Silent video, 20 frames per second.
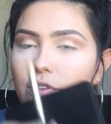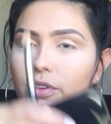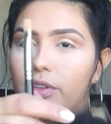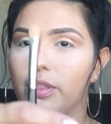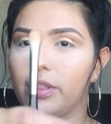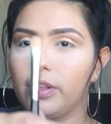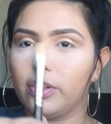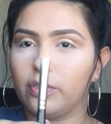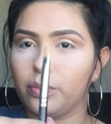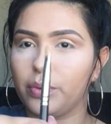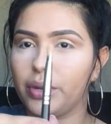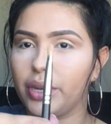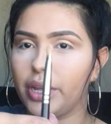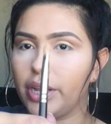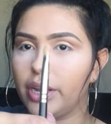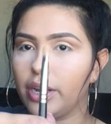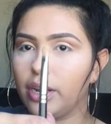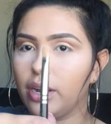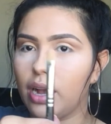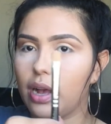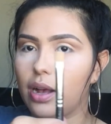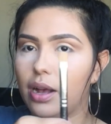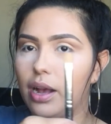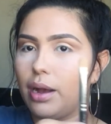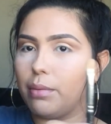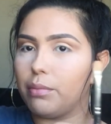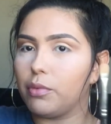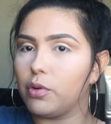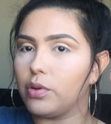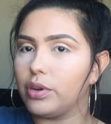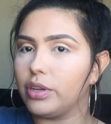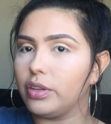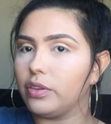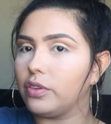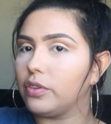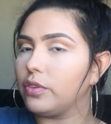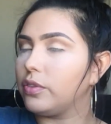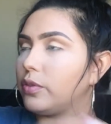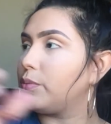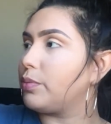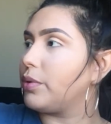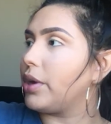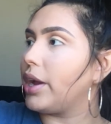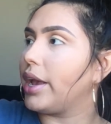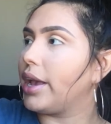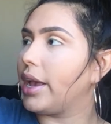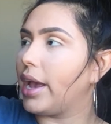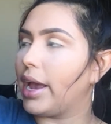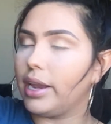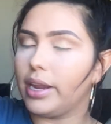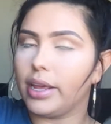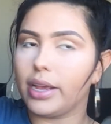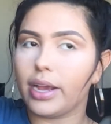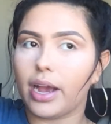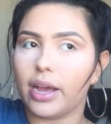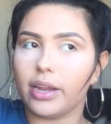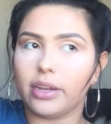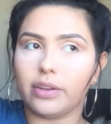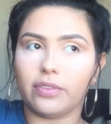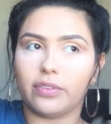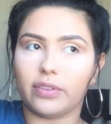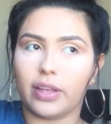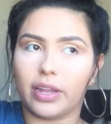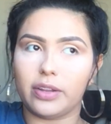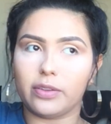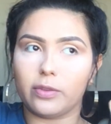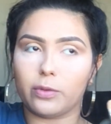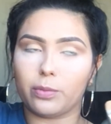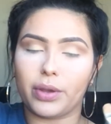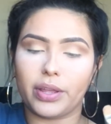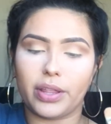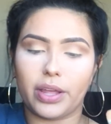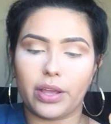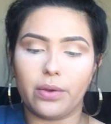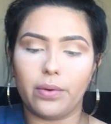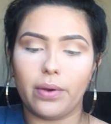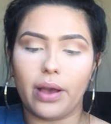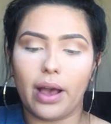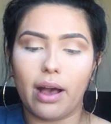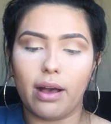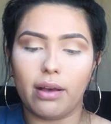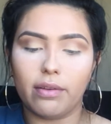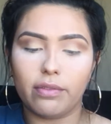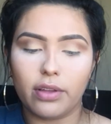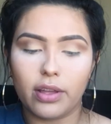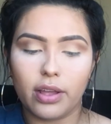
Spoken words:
this one here, I'm going to spray any kind of setting spray that you have.